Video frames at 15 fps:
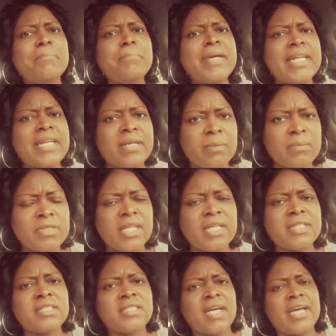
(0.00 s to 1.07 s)
mediums
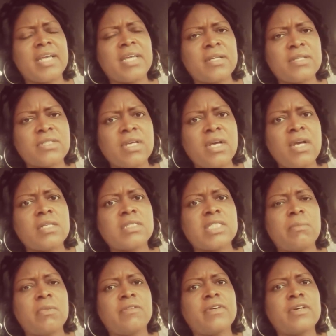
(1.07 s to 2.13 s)
and psychics.
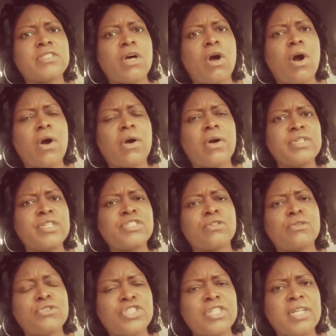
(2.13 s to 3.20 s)
Some of us are
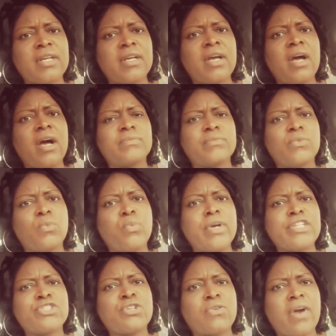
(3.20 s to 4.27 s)
researching
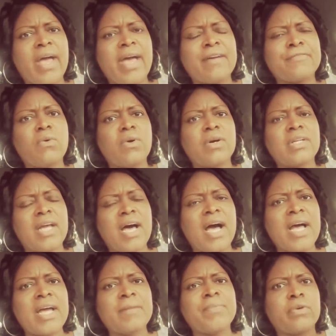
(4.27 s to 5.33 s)
witchcraft
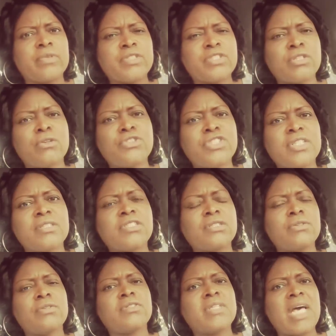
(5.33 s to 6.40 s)
online. We're researching
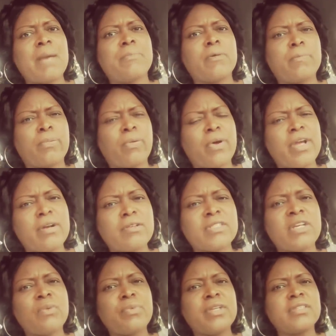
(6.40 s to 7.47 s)
certain type of prayers
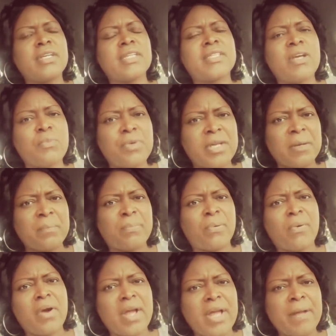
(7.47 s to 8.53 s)
that we think that we can
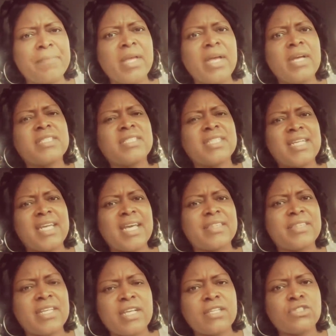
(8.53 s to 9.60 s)
pray to
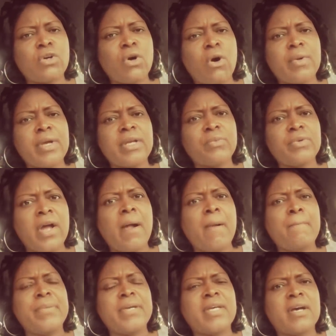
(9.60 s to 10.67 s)
get things going
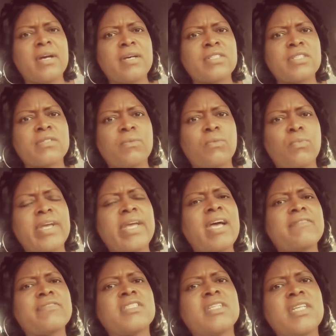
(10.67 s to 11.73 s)
because we
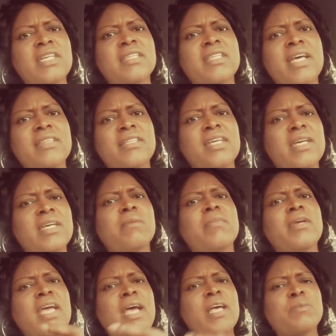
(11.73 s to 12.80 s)
have seen that the
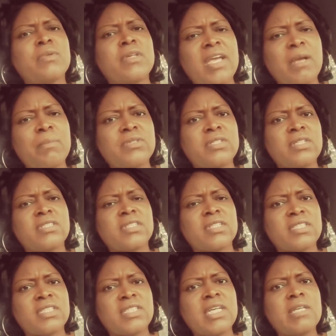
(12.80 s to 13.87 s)
enemy has been able to
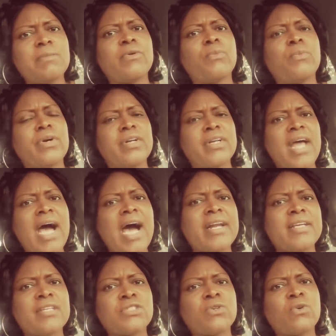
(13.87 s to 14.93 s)
succeed, but we're
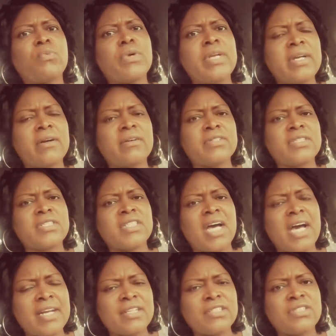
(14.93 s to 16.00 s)
not. And so we are
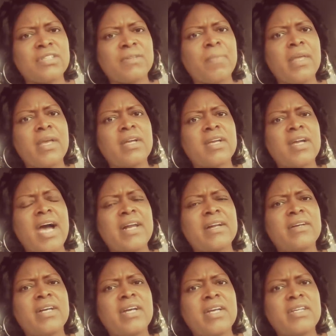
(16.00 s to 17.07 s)
deciding to kind
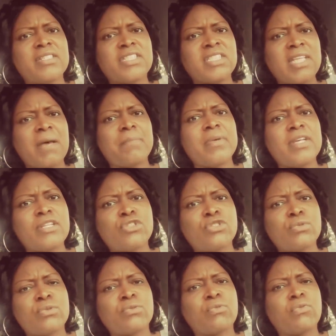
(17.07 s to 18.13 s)
of step
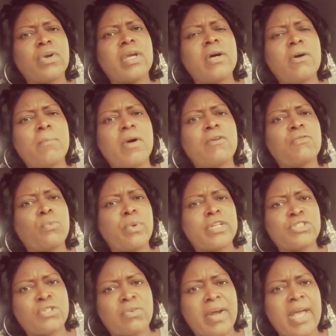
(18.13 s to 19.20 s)
into the realm of
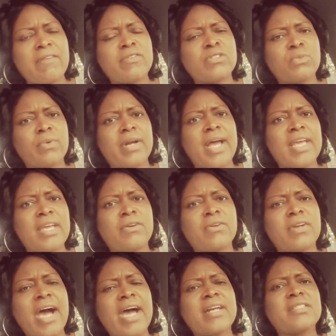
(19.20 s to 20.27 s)
witchcraft is what I
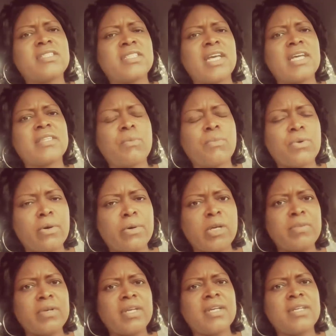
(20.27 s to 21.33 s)
hear. God is saying that we're
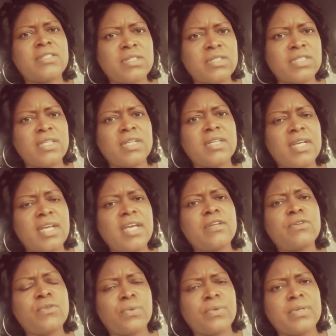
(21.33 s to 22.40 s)
going to begin to see an
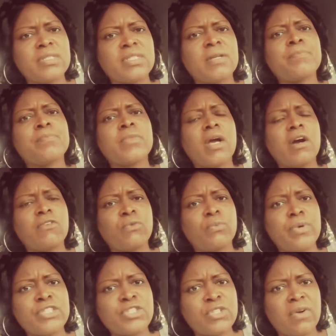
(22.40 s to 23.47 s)
increase of
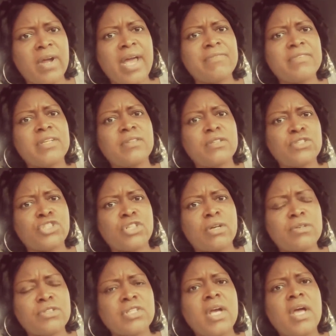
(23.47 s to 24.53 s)
witchcraft in the
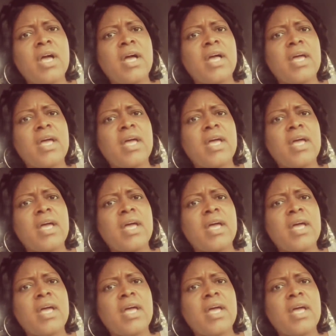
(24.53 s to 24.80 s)
church.